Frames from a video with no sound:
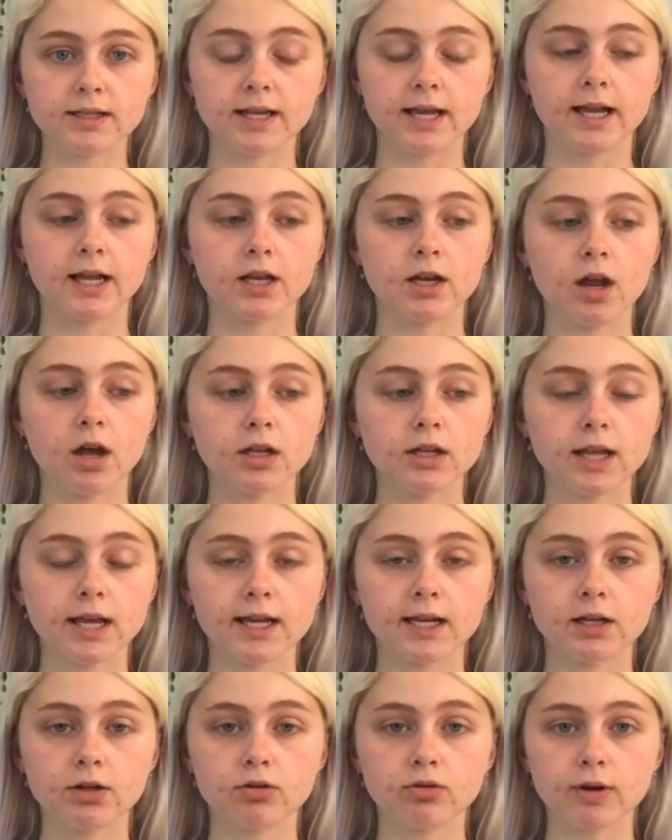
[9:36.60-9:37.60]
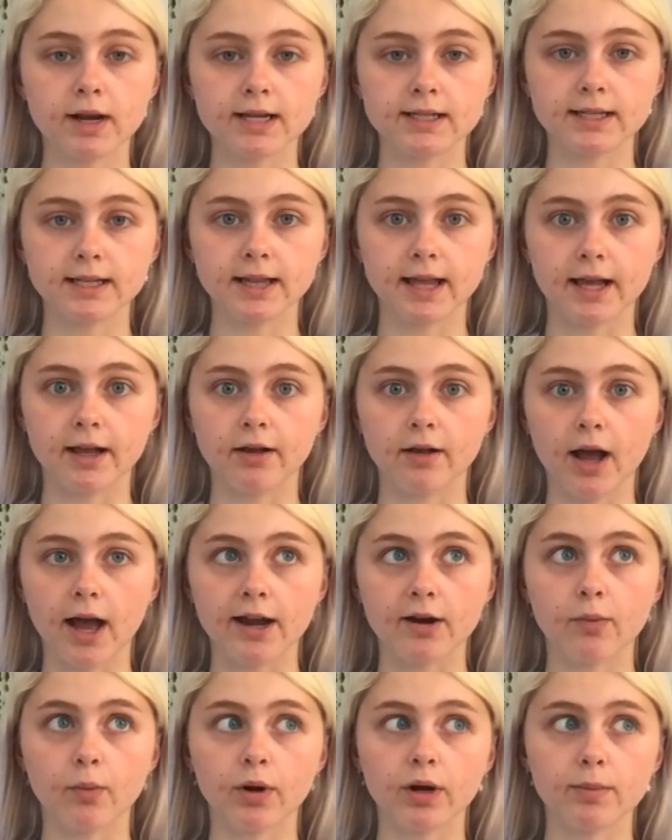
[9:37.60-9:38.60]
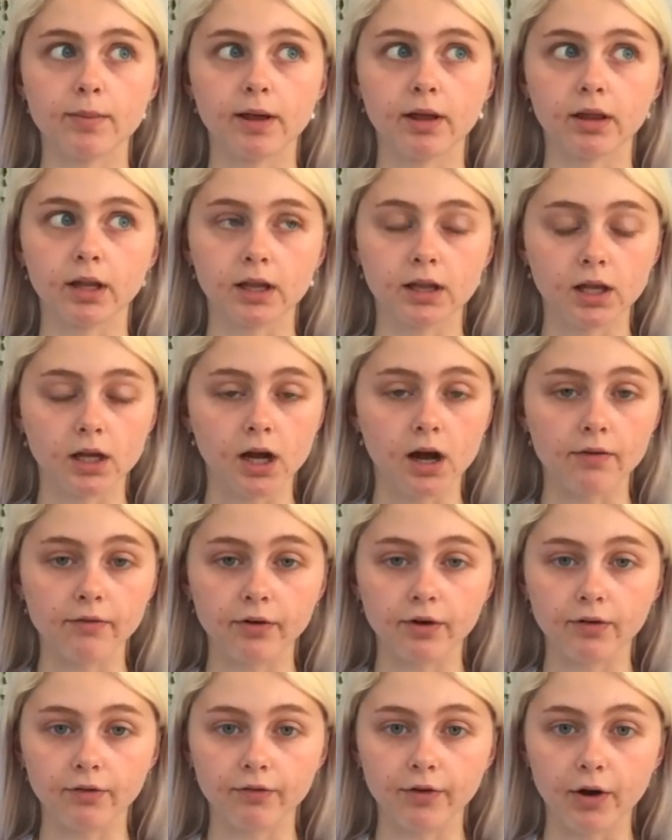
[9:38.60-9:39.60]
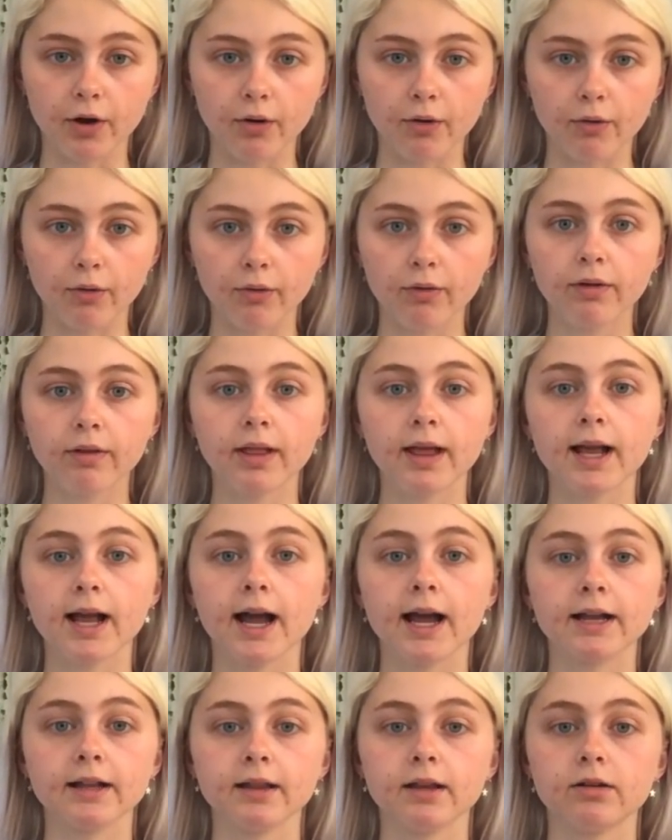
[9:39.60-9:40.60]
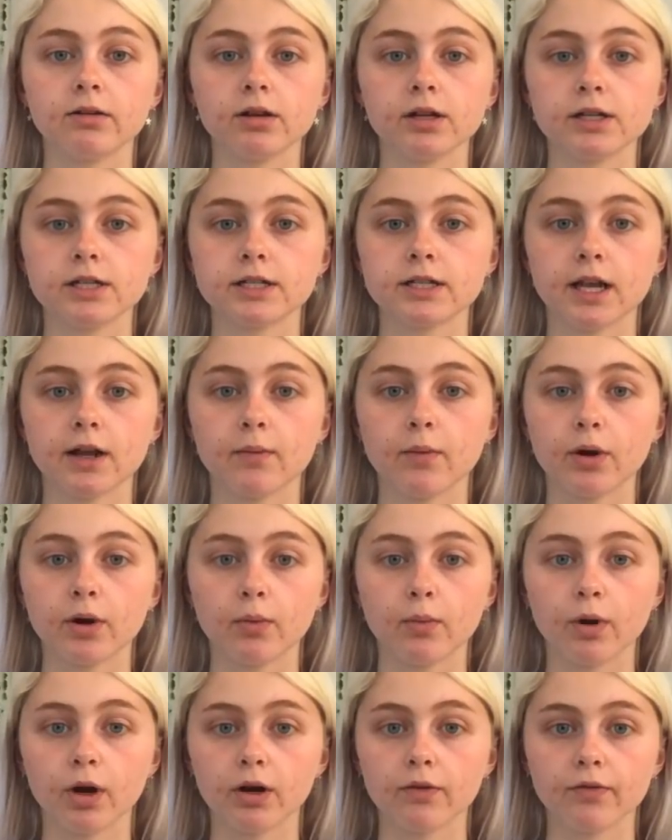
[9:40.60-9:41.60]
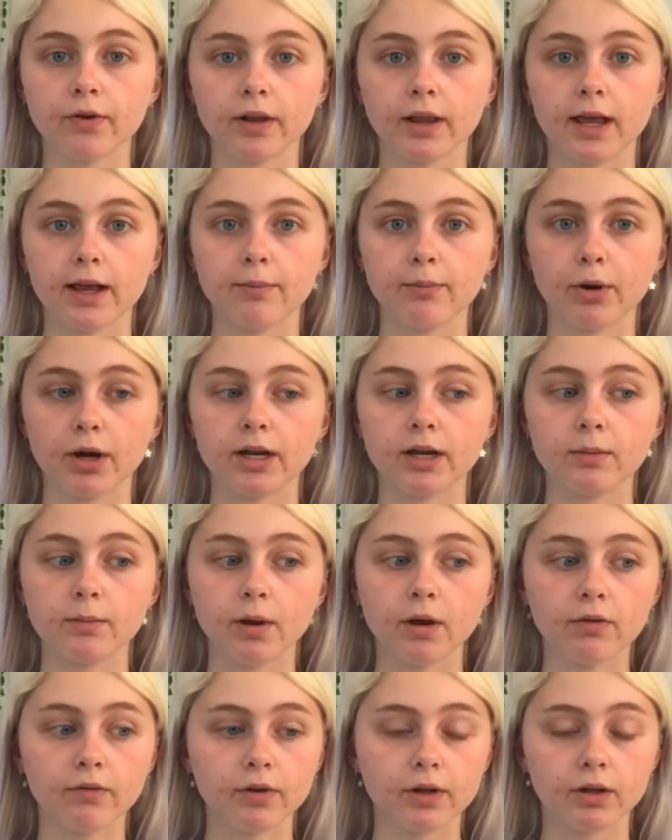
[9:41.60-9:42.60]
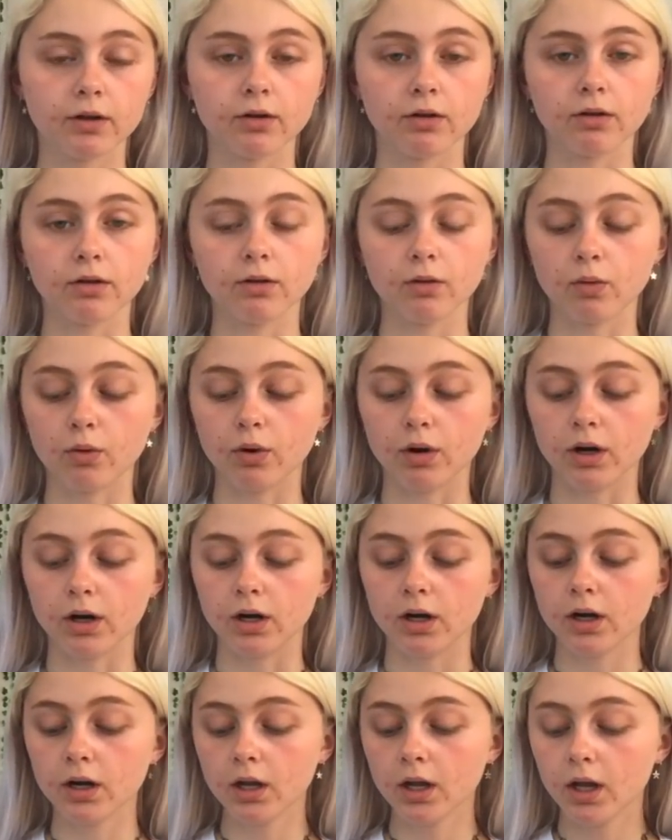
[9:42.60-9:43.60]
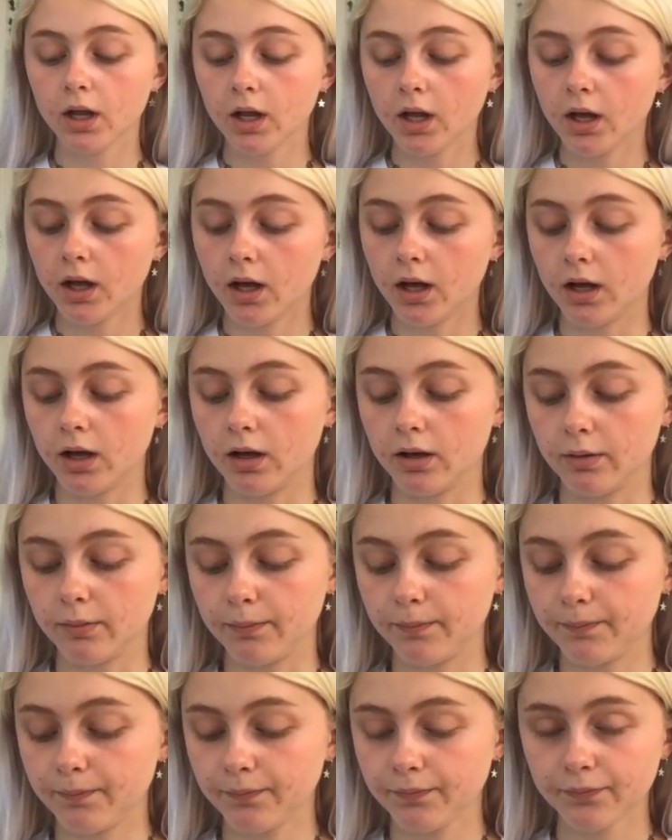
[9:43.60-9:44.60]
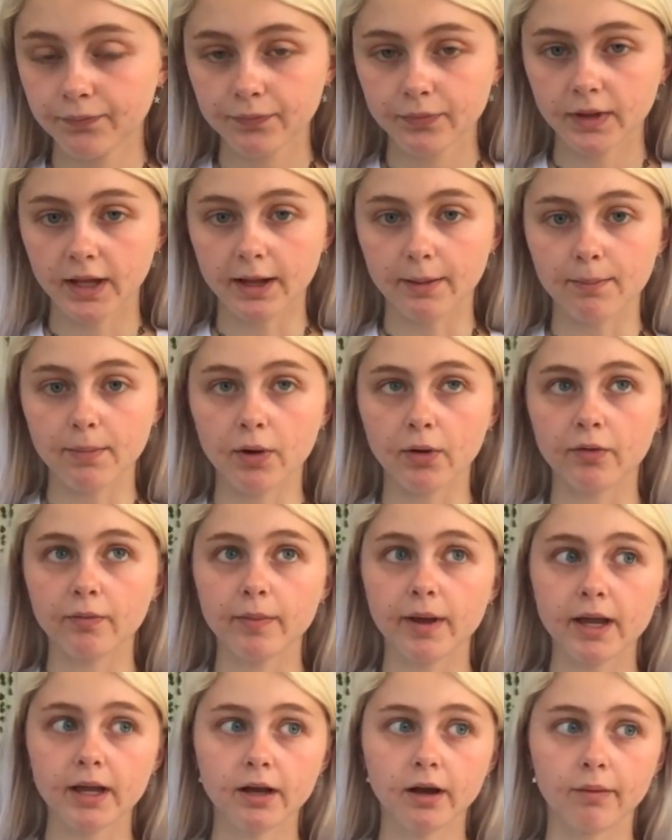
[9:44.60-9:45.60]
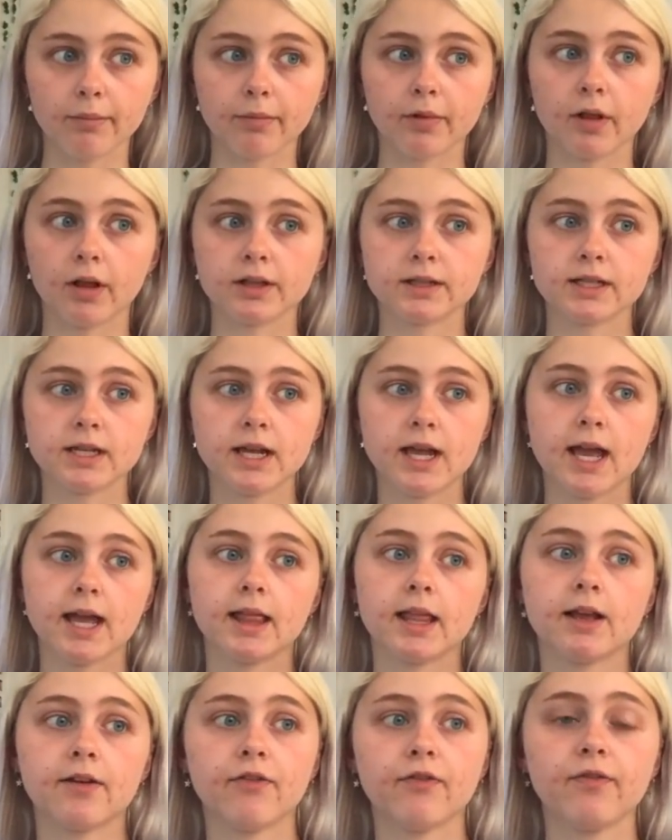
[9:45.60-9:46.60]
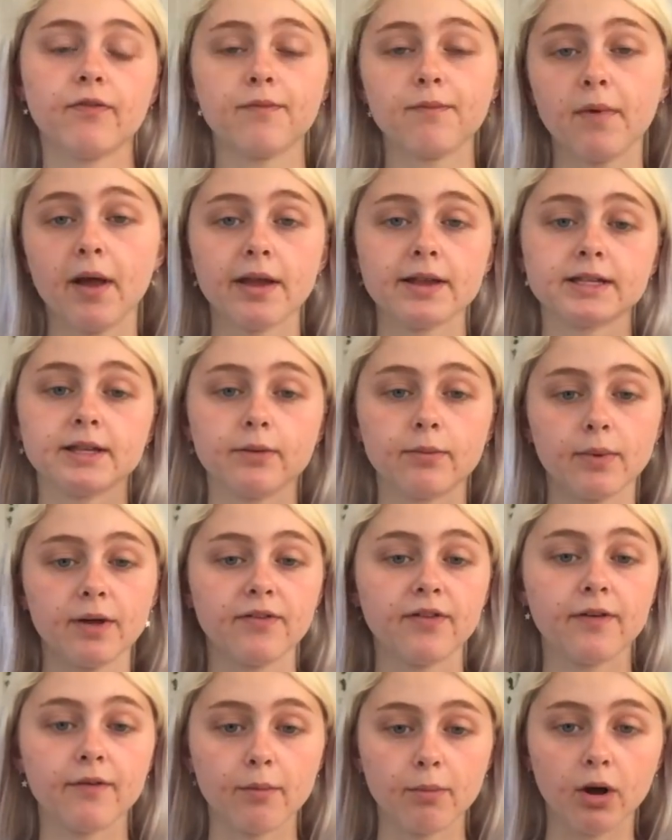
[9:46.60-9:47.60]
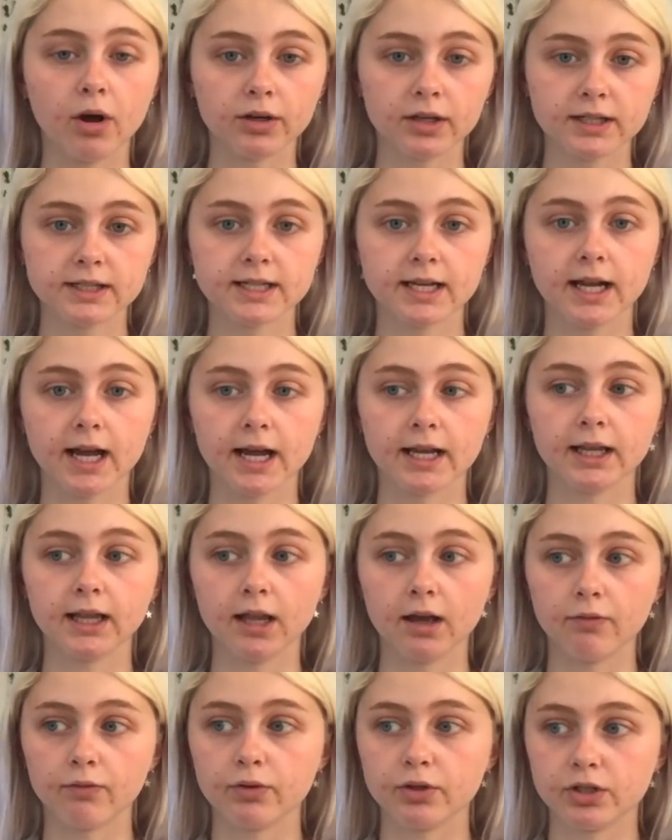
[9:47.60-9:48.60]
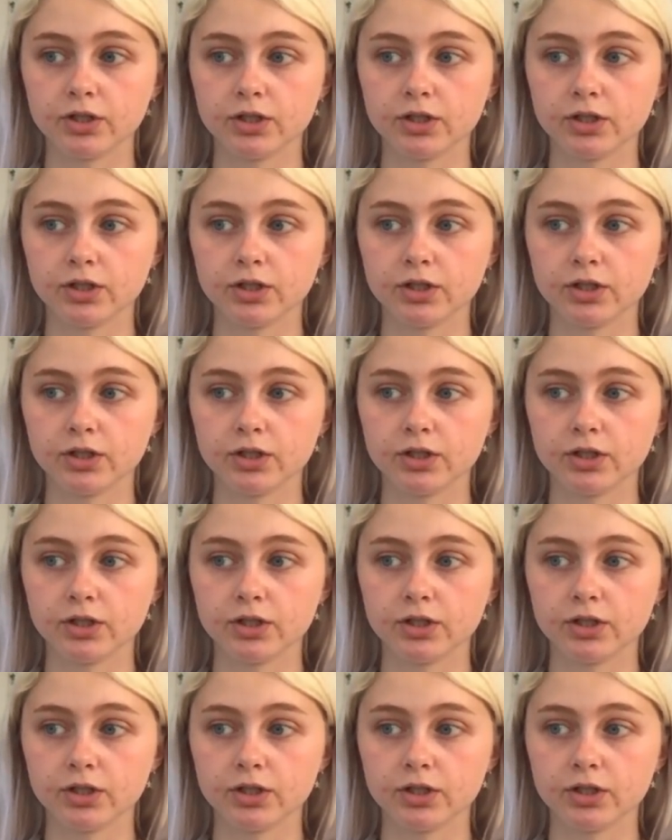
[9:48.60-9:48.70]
like not like crazy, like I don't want to be on like the cover of Vogue. Like I literally just like want to work for like Brandy Melville or like Milk Makeup, Glossier, like some of my favorite products. Like I would love